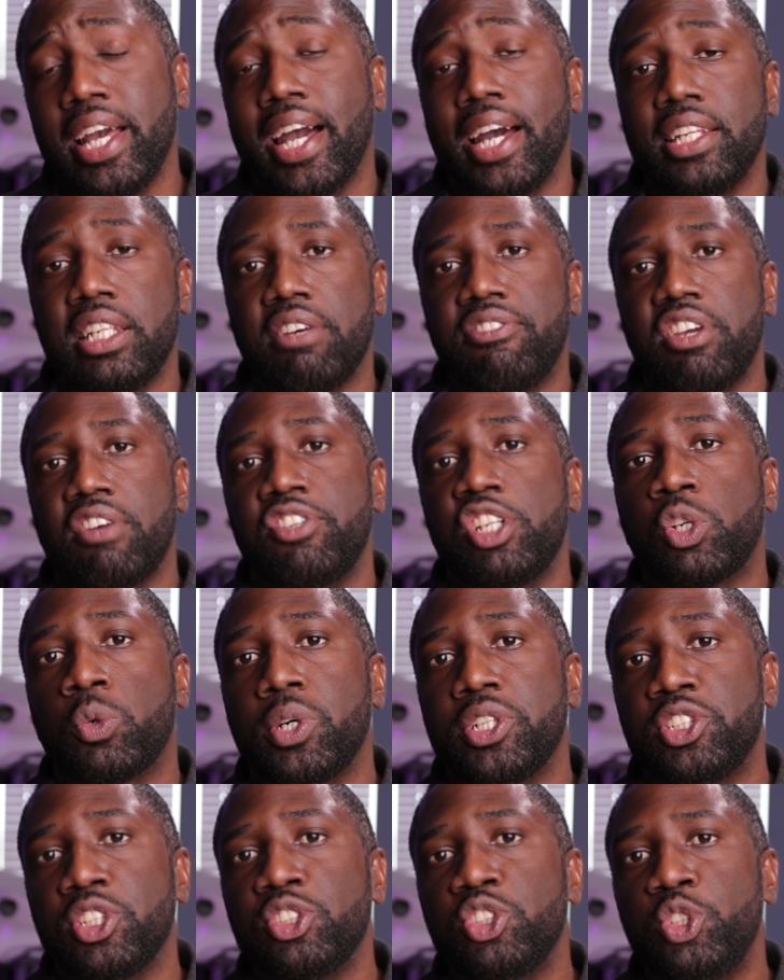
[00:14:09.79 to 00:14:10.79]
And if you have any
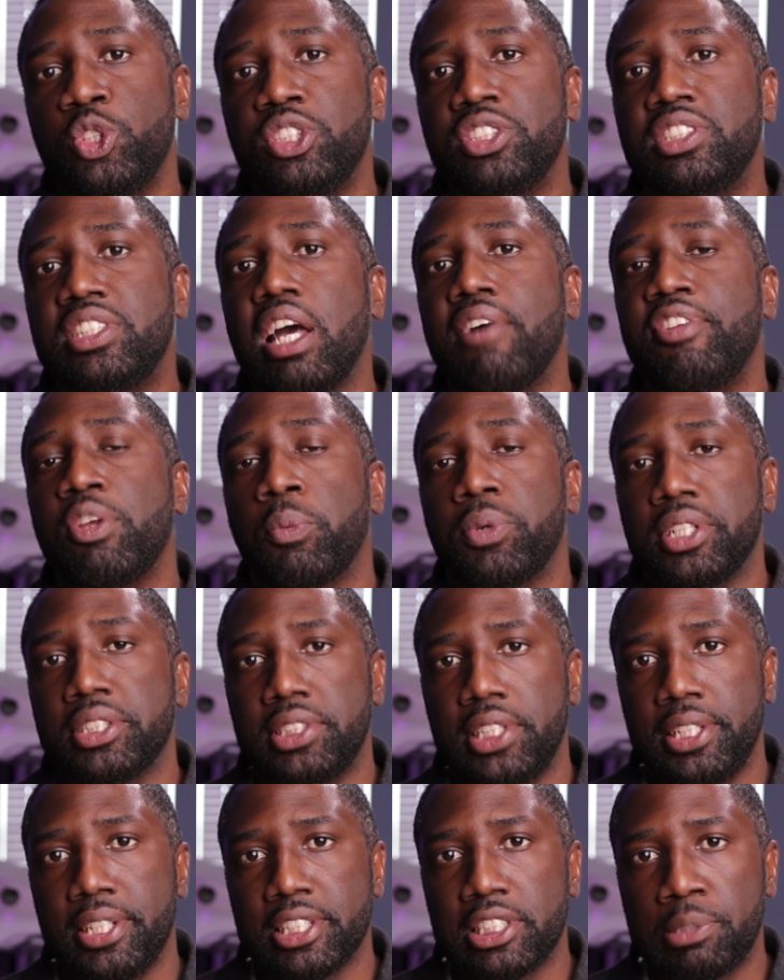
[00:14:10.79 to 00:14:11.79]
questions, you definitely want
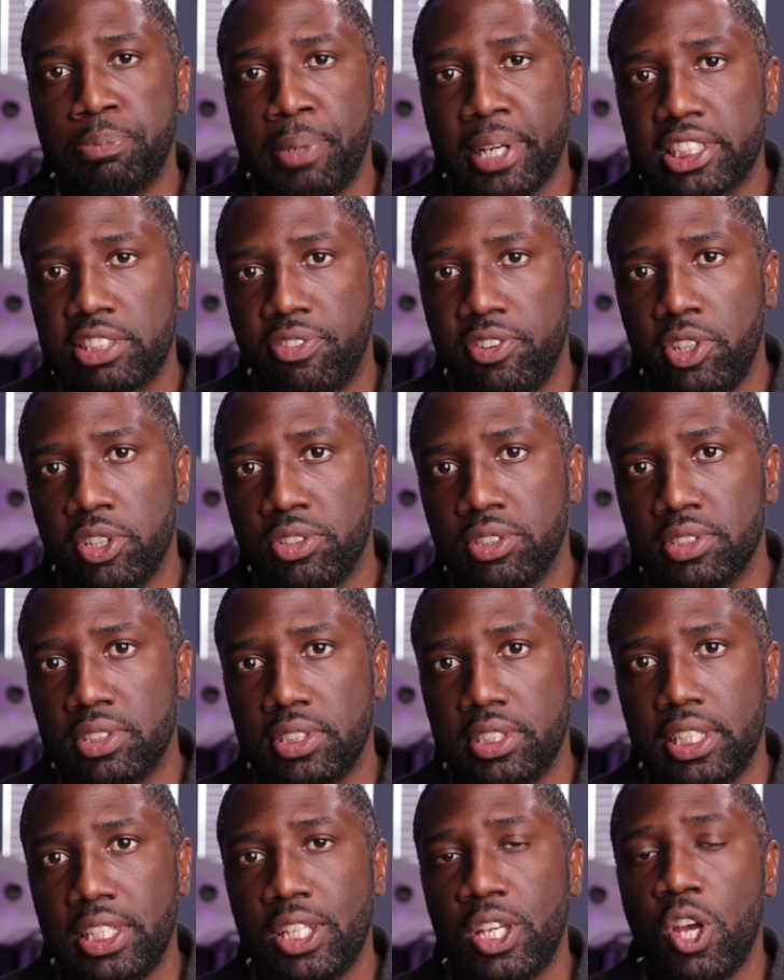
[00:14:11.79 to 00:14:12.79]
to see the specs video to
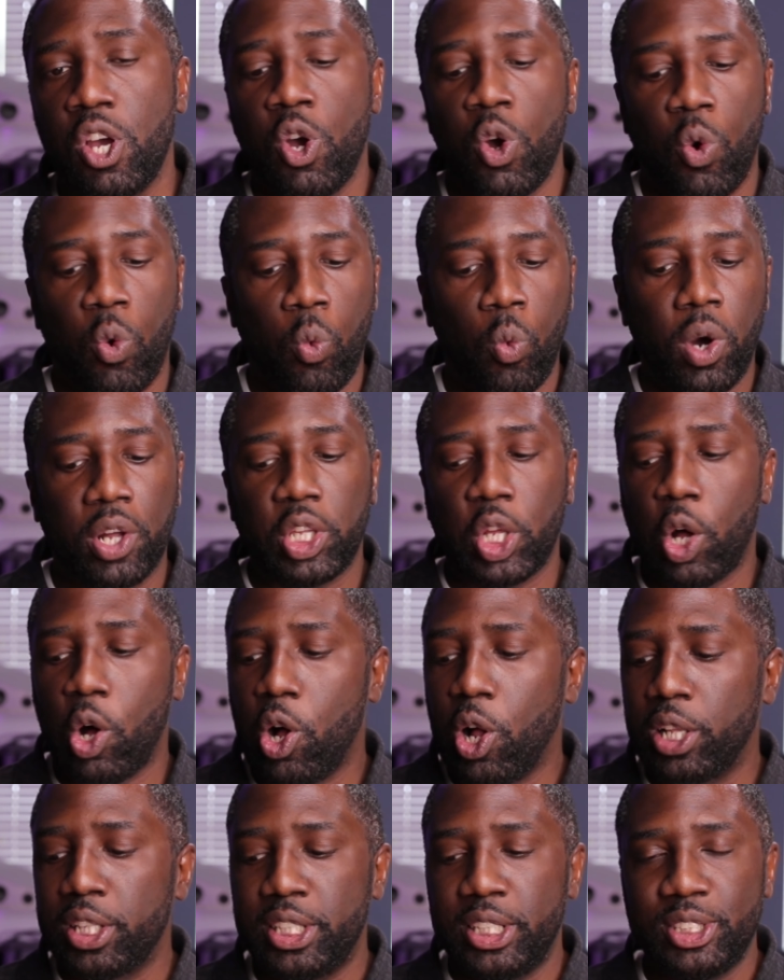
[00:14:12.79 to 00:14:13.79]
see what
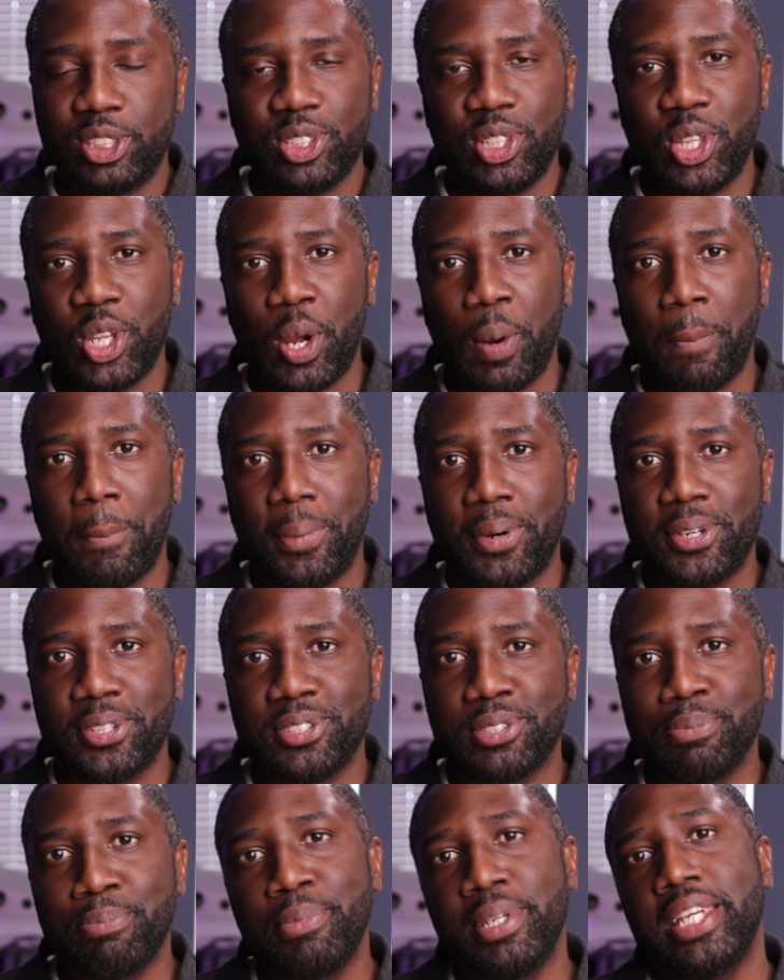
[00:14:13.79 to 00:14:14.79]
all these
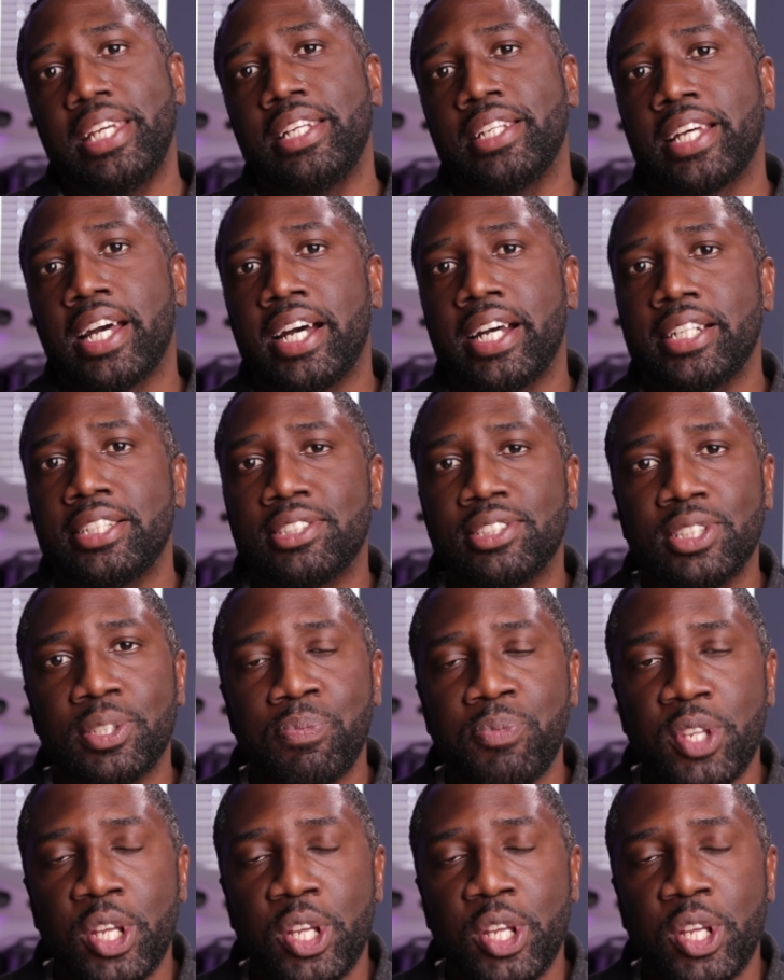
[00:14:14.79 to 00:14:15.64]
numbers mean, guys.